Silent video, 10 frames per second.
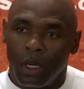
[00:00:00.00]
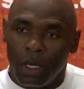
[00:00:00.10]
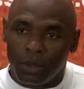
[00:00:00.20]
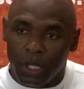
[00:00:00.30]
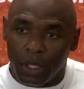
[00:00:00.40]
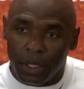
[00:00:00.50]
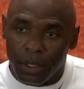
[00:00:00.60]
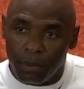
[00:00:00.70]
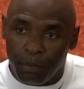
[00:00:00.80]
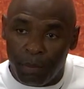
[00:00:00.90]
I'm sorry.
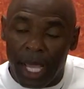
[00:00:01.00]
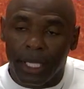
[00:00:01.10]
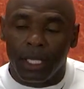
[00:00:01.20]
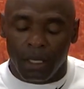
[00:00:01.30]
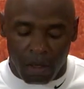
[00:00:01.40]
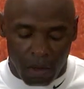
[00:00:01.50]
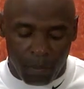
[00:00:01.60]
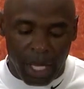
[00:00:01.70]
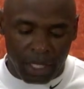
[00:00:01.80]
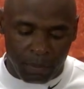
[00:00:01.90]
Beck, uh,
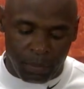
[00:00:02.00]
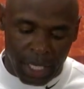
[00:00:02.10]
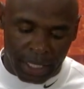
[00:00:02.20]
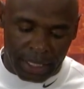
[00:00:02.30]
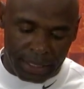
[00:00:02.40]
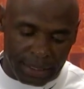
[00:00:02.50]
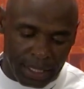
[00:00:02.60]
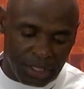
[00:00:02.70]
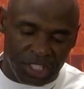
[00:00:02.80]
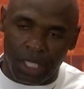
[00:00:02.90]
Beck, Beck is
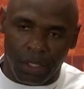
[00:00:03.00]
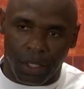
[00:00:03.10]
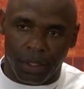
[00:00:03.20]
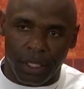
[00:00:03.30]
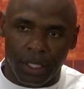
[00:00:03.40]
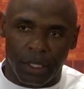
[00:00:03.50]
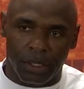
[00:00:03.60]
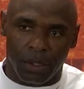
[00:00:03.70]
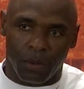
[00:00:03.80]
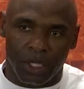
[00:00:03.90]
uh, still learning, and
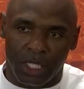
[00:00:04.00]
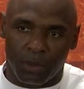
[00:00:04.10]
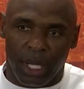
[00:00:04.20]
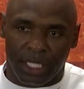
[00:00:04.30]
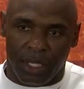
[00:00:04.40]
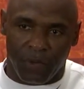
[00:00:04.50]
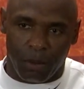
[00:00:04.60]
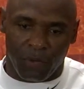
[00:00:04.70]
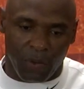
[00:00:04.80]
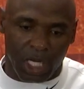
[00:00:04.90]
you know we expect that
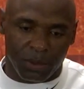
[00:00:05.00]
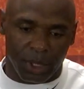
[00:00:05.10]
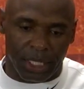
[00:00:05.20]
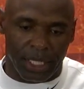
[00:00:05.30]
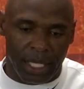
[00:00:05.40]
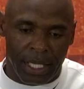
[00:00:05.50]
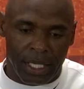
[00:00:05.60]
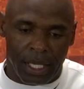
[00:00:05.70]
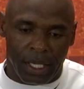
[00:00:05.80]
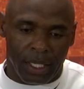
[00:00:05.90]
from a freshman.
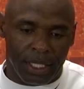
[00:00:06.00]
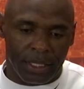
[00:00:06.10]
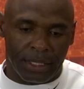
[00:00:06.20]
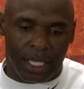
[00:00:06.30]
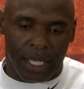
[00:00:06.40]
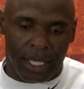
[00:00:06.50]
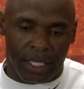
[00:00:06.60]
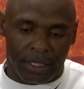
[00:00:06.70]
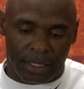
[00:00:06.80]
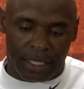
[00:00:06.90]
Uh, he's uh,
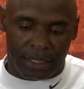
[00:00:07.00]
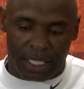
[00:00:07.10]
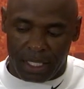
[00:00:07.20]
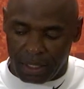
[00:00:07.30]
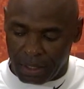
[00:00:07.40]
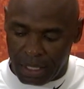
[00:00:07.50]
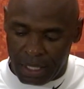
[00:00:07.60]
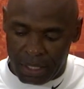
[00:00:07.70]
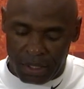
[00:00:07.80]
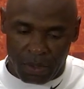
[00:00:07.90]
had a chance now to,
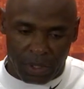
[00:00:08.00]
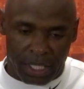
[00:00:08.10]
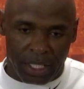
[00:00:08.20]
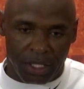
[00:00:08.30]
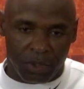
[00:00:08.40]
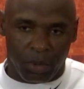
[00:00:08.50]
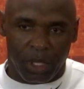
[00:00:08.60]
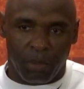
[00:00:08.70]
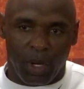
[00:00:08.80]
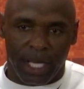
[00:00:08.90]
you know, get into
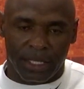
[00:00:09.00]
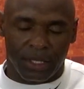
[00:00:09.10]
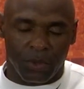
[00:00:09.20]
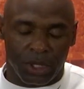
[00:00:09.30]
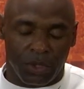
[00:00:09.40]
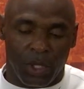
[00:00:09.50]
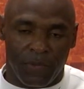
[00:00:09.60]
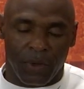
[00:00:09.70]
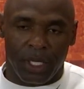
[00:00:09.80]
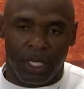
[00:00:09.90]
spring practice. What's
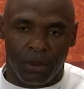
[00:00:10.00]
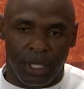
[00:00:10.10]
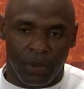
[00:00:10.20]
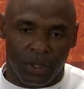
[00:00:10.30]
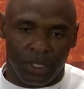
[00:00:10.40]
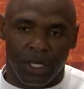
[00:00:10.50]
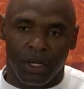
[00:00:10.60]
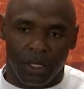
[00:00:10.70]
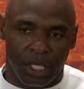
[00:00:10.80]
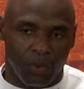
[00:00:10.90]
great for him, he was an
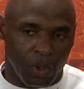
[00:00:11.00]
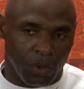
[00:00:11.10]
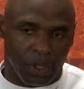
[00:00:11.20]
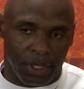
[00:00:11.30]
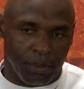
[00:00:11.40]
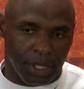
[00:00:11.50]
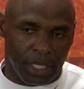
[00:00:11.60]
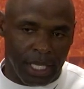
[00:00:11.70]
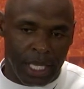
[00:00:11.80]
early enrollee, but